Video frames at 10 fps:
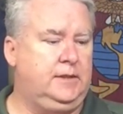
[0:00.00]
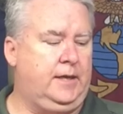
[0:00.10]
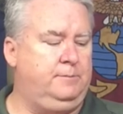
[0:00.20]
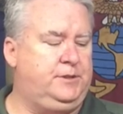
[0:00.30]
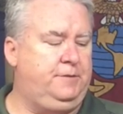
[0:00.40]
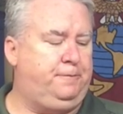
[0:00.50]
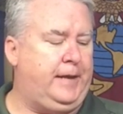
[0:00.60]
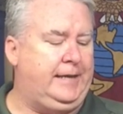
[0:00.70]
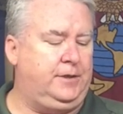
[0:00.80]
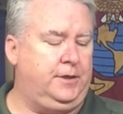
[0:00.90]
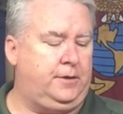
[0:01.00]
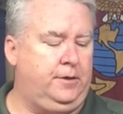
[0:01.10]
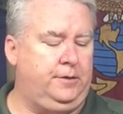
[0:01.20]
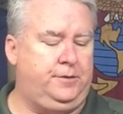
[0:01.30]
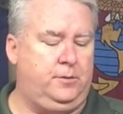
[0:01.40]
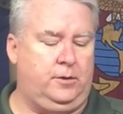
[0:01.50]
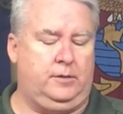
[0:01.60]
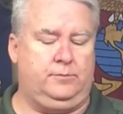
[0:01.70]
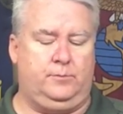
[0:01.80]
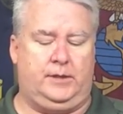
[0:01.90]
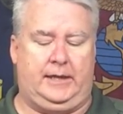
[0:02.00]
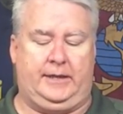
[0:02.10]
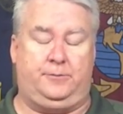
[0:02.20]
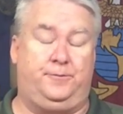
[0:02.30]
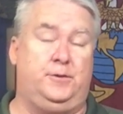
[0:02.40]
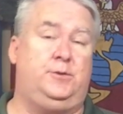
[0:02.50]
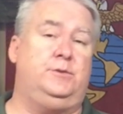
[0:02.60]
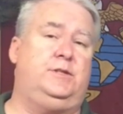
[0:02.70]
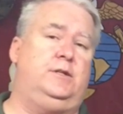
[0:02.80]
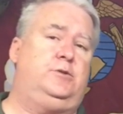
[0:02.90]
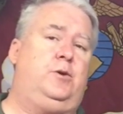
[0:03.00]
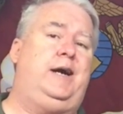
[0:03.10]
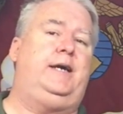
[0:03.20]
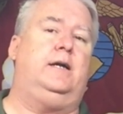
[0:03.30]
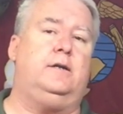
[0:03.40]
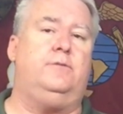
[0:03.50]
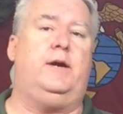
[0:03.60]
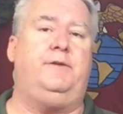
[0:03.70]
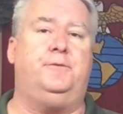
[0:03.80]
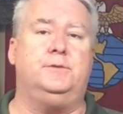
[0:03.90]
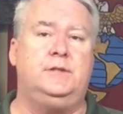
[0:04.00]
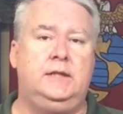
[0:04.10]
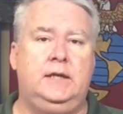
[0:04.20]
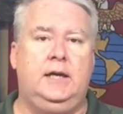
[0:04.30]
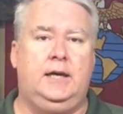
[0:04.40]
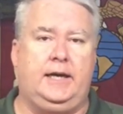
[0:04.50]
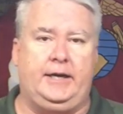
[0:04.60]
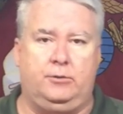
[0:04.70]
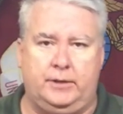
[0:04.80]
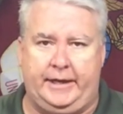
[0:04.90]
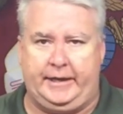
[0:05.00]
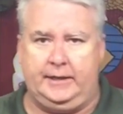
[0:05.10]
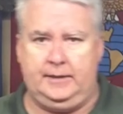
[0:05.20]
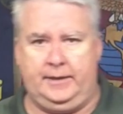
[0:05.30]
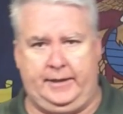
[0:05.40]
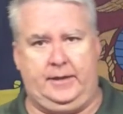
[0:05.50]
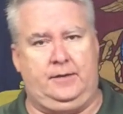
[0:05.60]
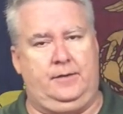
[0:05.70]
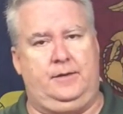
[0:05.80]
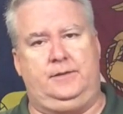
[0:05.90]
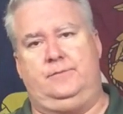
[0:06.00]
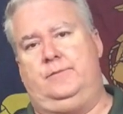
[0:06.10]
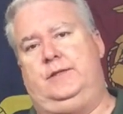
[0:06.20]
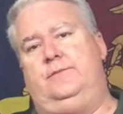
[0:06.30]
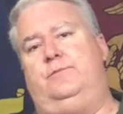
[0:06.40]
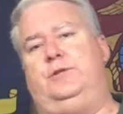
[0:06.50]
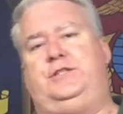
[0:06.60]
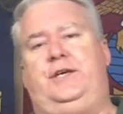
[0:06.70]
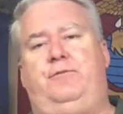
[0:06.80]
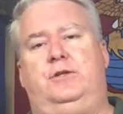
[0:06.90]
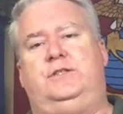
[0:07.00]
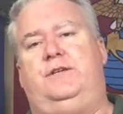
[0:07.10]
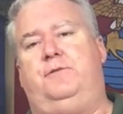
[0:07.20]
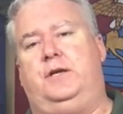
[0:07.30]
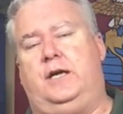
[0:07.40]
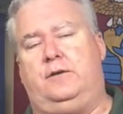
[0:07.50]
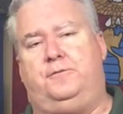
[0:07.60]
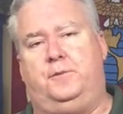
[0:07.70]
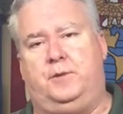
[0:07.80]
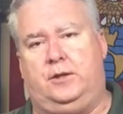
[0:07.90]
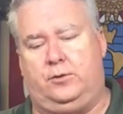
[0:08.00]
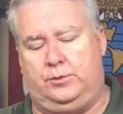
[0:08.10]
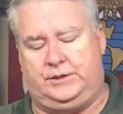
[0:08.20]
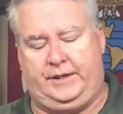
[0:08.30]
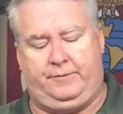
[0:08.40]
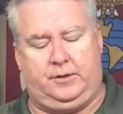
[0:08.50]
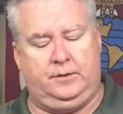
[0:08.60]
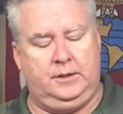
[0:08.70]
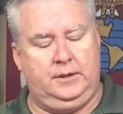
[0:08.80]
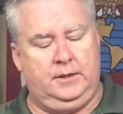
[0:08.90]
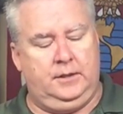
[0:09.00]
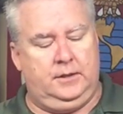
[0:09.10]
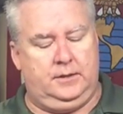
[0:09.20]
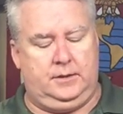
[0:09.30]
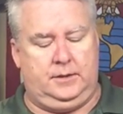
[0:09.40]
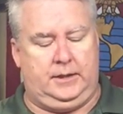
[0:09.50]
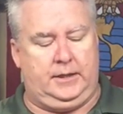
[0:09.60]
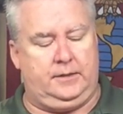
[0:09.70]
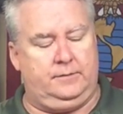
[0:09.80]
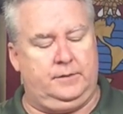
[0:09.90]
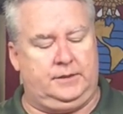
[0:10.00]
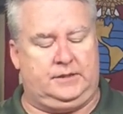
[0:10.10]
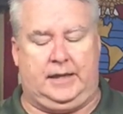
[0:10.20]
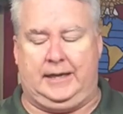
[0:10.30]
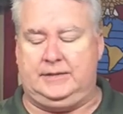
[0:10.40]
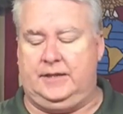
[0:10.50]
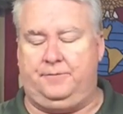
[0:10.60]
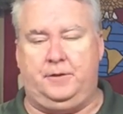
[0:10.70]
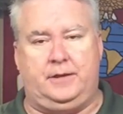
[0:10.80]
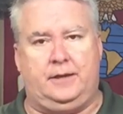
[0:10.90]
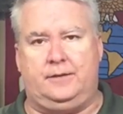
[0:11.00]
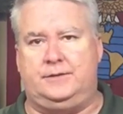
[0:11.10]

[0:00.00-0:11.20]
Comes in flat dark earth, or what I like to refer to as their tricolor rifles. I don't like it. I got the receiver is a different color from the lower receiver. The stock's a different color.